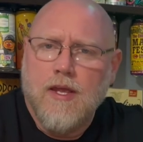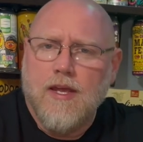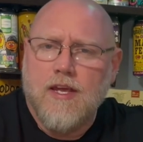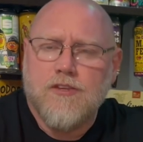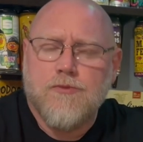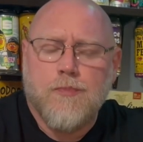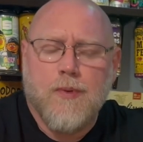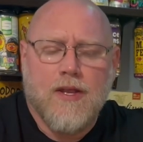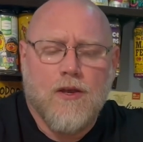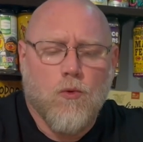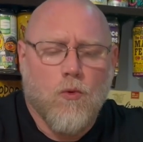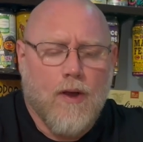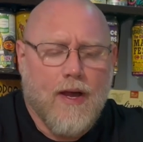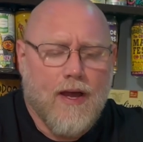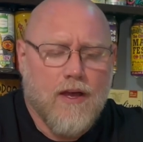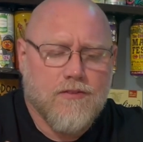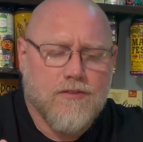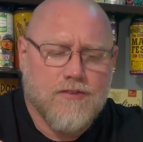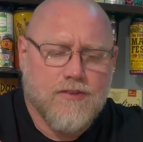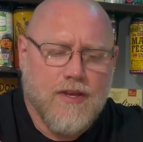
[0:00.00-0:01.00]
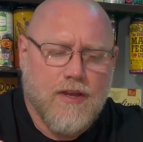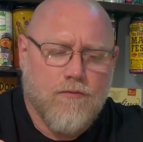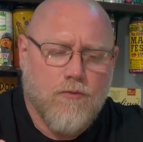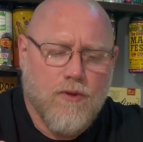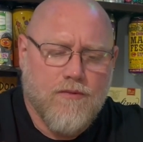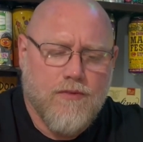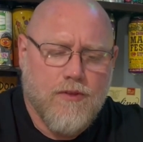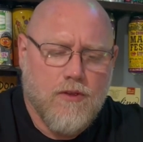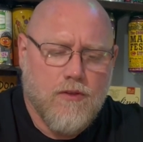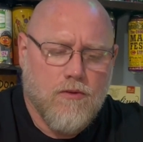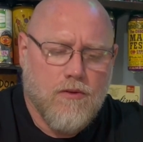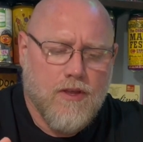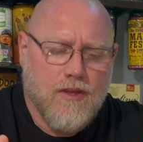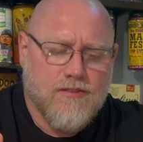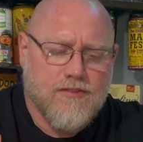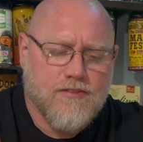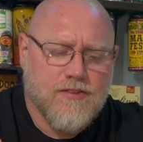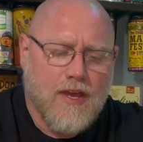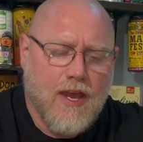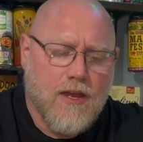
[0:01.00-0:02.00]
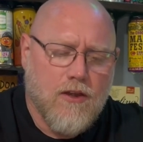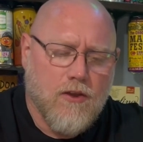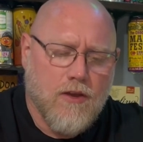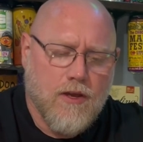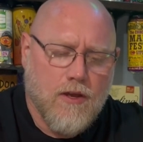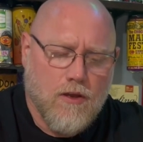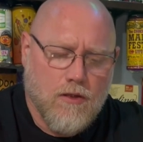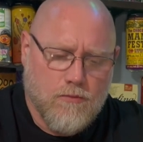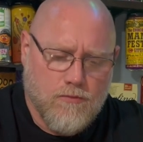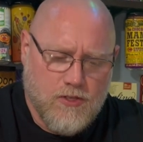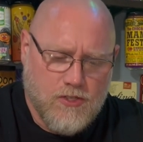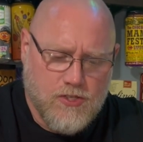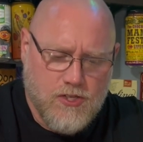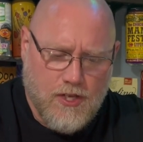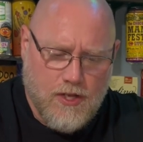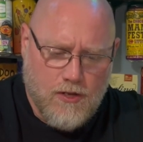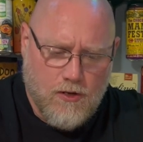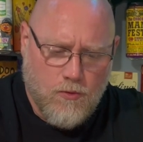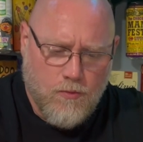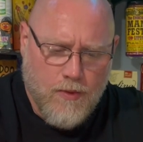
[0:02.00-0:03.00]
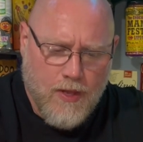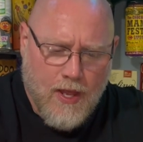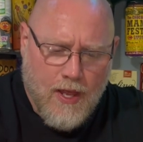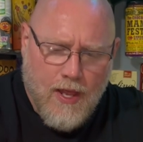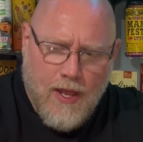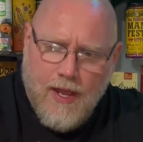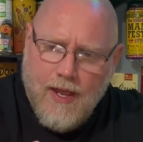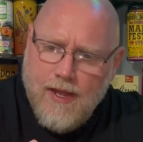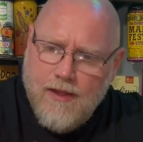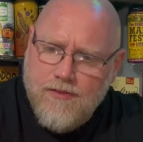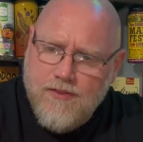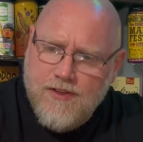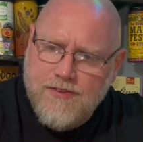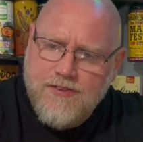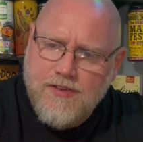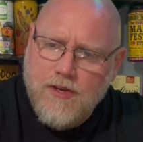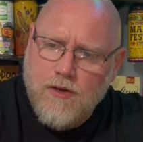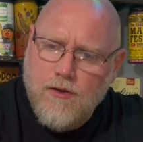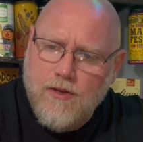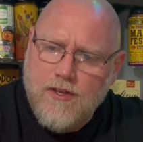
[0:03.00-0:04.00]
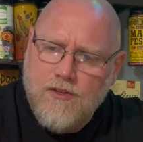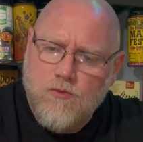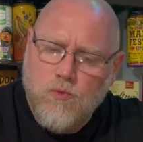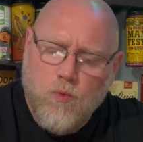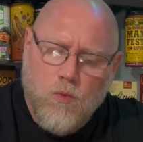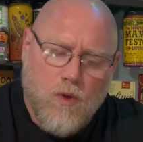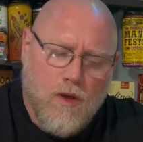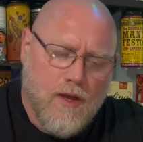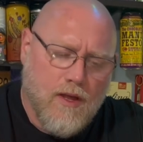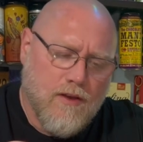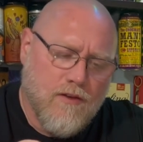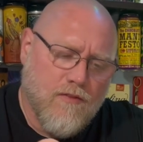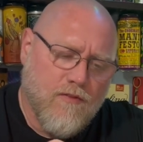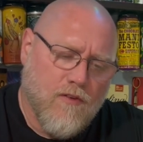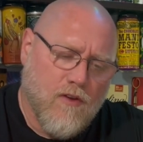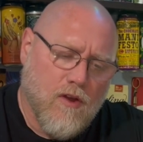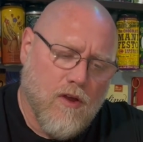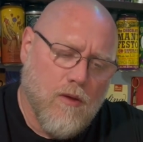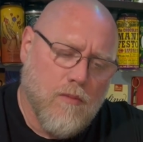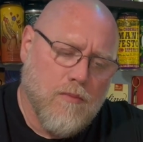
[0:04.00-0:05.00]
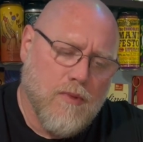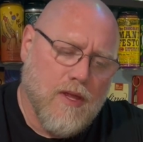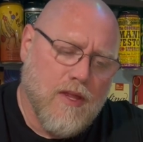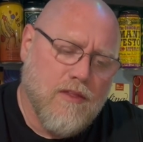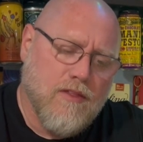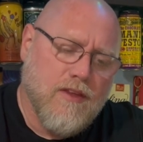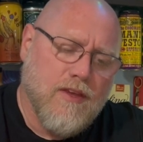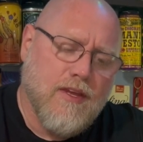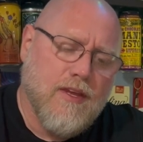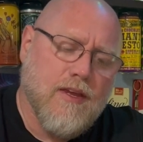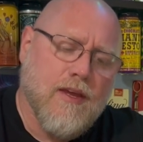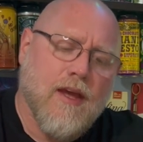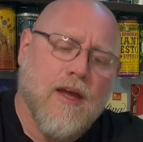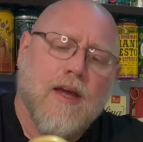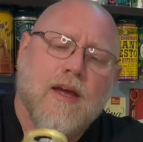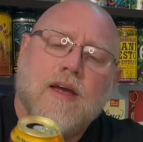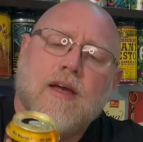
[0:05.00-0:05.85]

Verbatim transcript: It's been a while since I've reviewed a cider here on the channel, and this here is one from the